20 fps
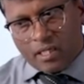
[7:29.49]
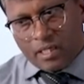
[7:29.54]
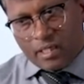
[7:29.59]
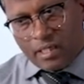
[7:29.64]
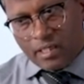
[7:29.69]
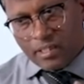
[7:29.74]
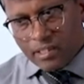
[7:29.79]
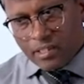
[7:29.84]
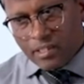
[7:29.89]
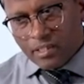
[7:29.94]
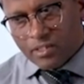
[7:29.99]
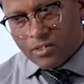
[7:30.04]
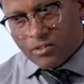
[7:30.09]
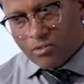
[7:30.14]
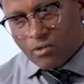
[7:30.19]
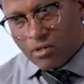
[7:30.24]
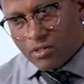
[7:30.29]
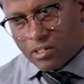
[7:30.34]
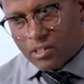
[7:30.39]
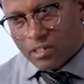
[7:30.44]
It is
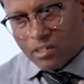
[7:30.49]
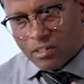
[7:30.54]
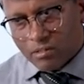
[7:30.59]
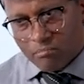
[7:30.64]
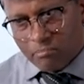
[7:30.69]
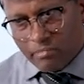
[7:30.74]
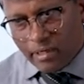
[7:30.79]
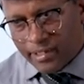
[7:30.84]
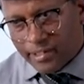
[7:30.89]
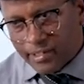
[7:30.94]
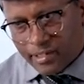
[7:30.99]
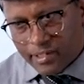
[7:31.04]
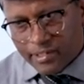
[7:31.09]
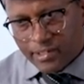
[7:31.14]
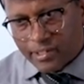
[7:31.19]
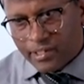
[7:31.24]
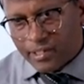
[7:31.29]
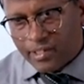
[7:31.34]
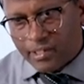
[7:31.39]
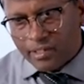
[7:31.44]
not
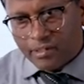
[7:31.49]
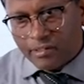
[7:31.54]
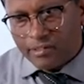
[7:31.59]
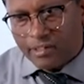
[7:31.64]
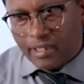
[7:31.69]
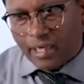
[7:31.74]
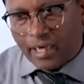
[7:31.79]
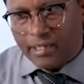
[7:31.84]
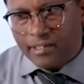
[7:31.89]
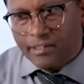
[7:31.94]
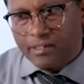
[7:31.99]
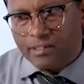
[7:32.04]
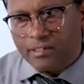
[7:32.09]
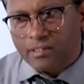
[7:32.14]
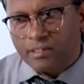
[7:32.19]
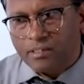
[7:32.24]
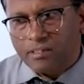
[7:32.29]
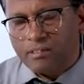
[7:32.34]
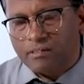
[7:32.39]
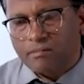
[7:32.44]
mandatory that
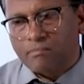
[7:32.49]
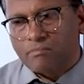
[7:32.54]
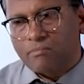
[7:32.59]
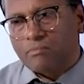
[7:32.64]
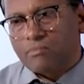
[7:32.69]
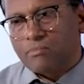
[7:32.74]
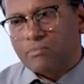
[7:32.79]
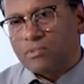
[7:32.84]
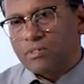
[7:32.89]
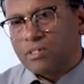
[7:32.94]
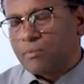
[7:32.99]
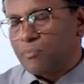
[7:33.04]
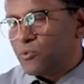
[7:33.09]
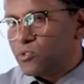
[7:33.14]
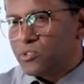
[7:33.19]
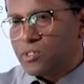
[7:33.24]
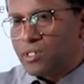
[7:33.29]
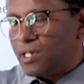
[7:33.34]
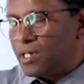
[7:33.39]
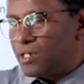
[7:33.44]

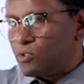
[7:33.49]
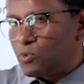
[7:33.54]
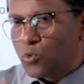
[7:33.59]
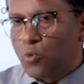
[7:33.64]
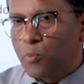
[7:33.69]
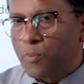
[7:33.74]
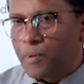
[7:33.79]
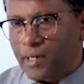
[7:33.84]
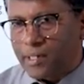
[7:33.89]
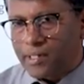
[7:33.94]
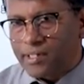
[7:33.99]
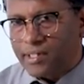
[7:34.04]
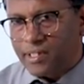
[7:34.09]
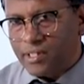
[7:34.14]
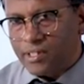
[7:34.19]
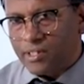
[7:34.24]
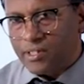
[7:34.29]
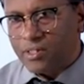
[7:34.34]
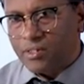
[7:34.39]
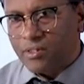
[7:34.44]
suppose there are two
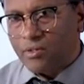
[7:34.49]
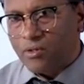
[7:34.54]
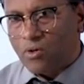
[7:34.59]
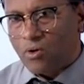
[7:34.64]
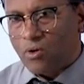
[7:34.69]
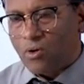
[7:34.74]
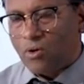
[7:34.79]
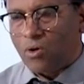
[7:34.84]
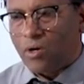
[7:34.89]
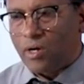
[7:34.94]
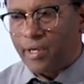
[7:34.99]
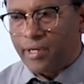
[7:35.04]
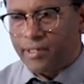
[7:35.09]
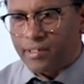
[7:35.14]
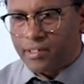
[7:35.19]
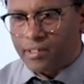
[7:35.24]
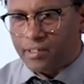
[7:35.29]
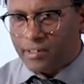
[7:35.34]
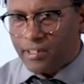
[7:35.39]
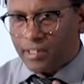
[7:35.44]
parties,
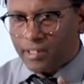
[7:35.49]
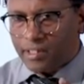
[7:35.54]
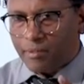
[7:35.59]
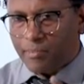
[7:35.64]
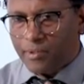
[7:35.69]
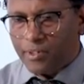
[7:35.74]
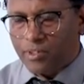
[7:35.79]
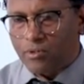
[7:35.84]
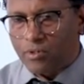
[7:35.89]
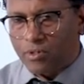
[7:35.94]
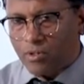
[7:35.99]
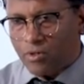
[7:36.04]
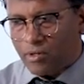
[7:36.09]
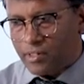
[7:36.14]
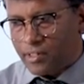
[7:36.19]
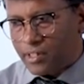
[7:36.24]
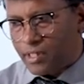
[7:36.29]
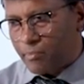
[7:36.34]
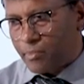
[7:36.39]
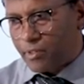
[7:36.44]
and there is a particular
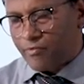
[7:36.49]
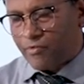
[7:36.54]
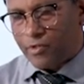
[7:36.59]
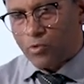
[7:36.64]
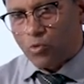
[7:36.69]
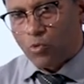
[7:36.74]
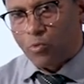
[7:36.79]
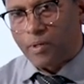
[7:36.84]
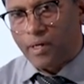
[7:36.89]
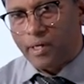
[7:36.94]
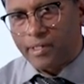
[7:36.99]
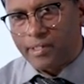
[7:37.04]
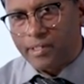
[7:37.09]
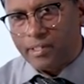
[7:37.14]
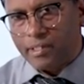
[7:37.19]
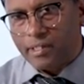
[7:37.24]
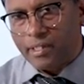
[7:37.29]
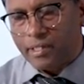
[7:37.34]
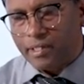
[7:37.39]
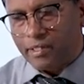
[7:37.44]
contract between two
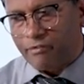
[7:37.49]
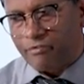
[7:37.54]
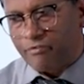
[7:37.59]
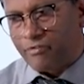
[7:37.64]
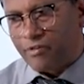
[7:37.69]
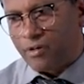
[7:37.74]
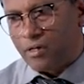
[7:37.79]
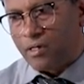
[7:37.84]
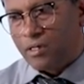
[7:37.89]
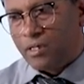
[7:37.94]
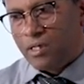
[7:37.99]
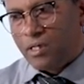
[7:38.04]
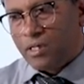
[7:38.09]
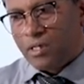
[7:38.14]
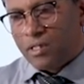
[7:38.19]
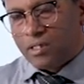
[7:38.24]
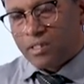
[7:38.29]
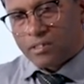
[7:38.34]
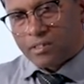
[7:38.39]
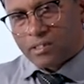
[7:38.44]
parties, and if
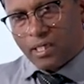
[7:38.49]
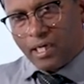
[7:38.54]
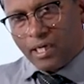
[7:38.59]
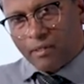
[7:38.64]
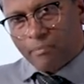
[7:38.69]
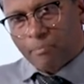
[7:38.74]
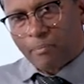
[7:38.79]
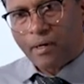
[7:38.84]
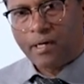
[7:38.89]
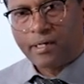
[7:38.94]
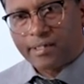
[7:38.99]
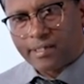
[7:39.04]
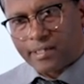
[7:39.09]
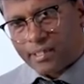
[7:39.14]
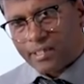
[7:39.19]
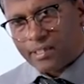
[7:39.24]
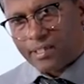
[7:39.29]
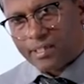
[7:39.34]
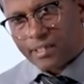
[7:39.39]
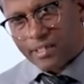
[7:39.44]
third
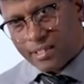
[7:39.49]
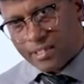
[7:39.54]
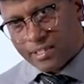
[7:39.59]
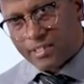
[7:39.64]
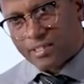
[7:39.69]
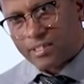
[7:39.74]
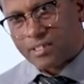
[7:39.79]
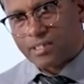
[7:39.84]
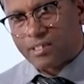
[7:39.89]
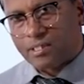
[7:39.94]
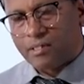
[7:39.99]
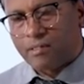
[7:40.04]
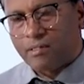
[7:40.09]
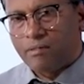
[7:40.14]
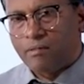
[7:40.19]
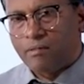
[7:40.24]
party is